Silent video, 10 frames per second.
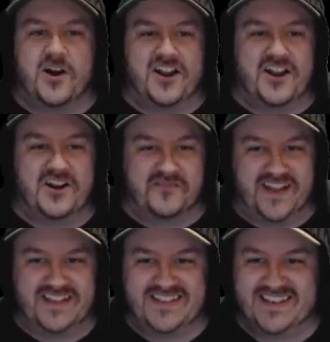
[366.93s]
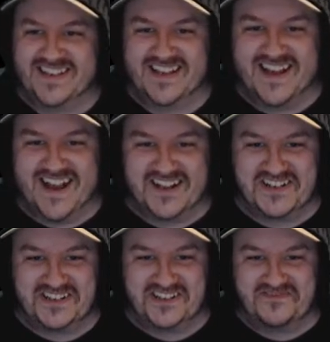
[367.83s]
I love it. I
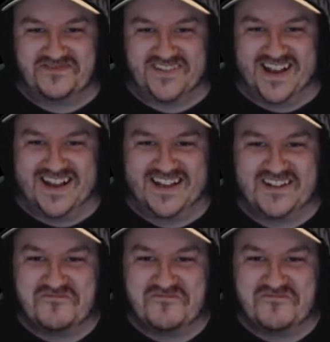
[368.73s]
just love that.